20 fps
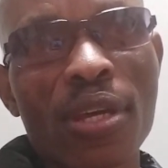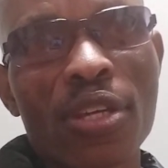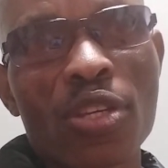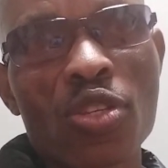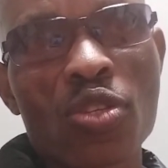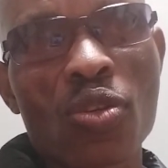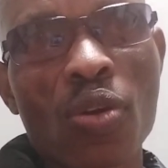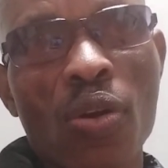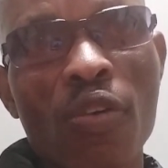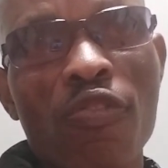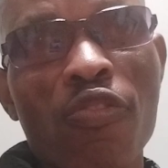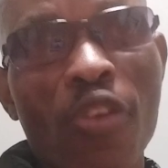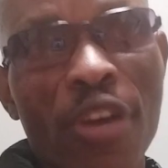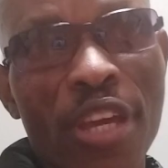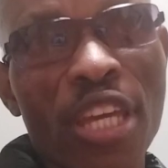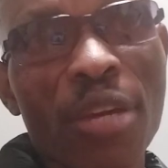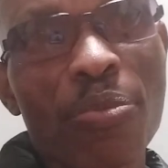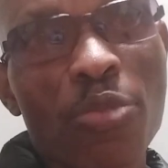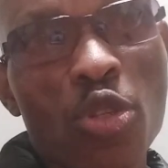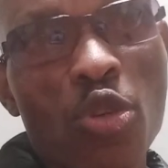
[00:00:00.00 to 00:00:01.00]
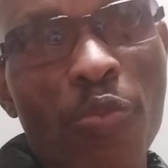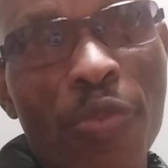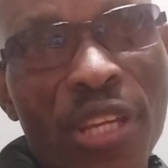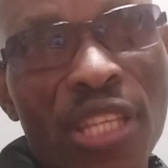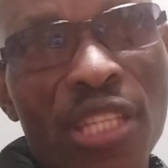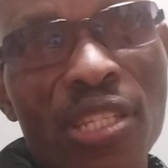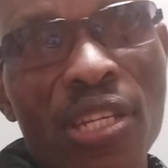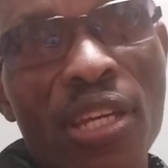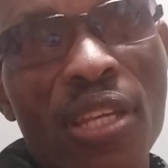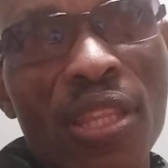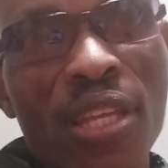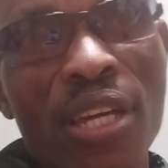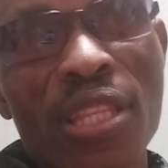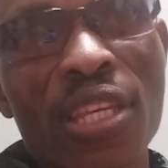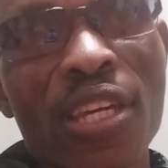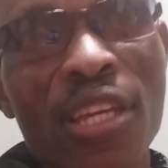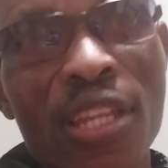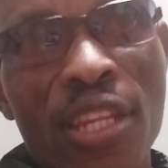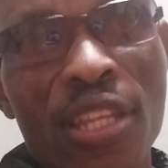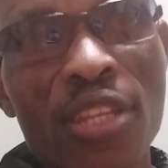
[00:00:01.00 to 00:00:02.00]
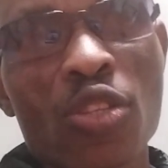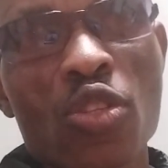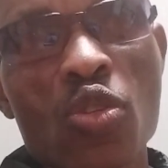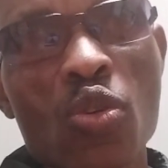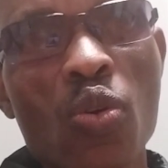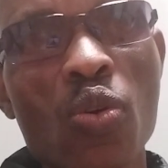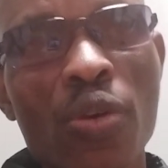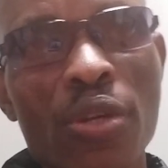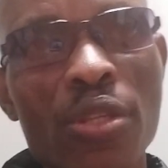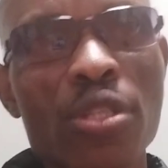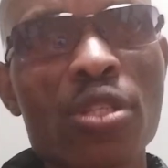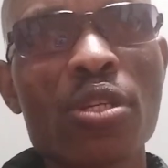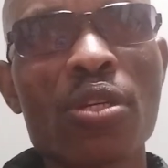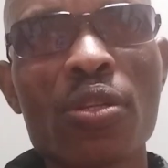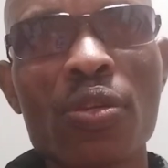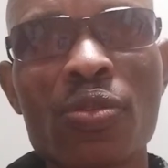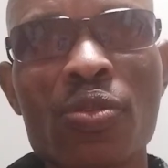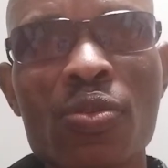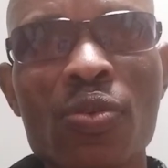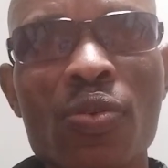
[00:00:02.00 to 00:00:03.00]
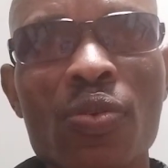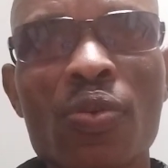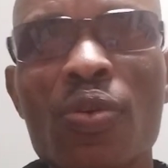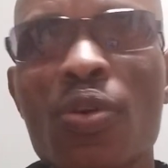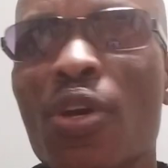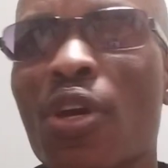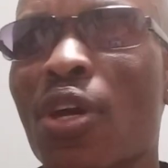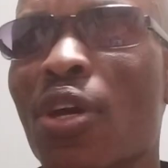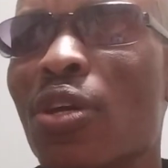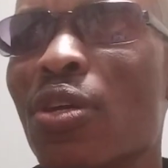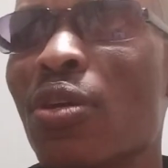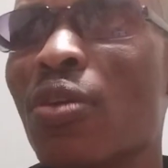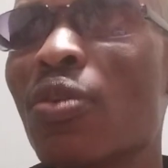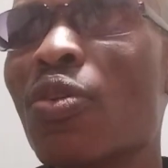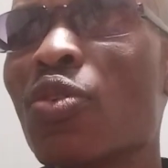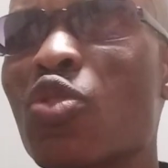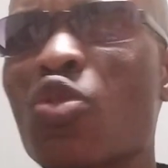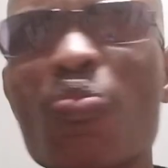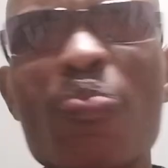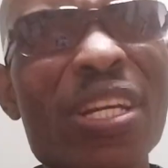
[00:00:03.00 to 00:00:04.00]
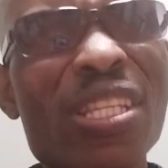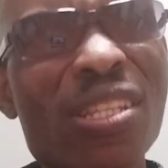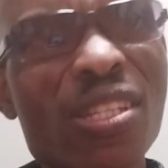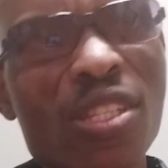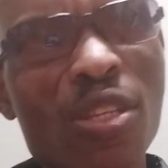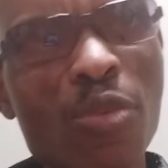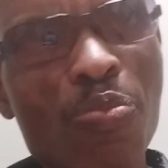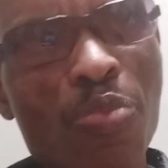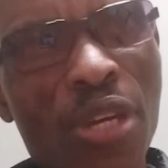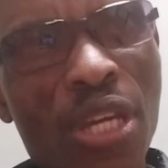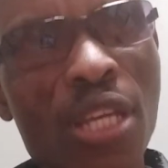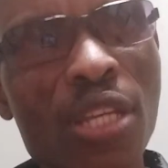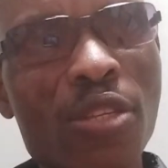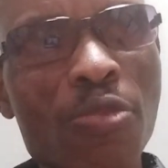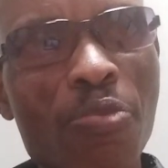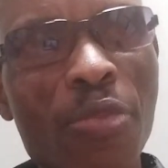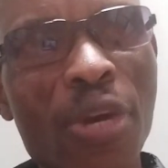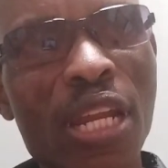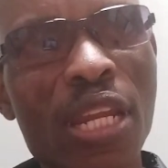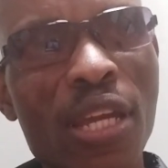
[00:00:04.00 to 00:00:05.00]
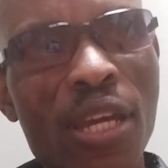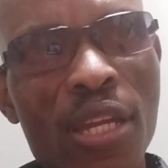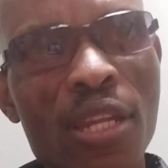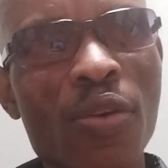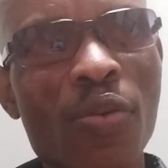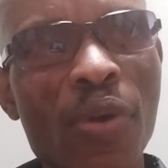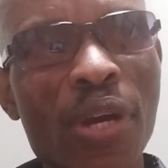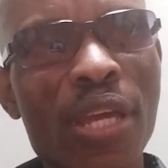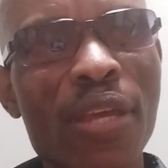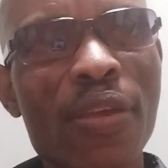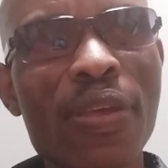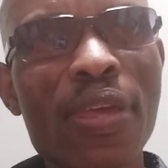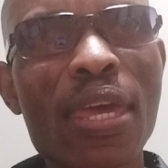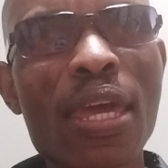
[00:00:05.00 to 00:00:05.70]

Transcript: So for him to maintain that, he needs to continue to, to participate, man, anyway.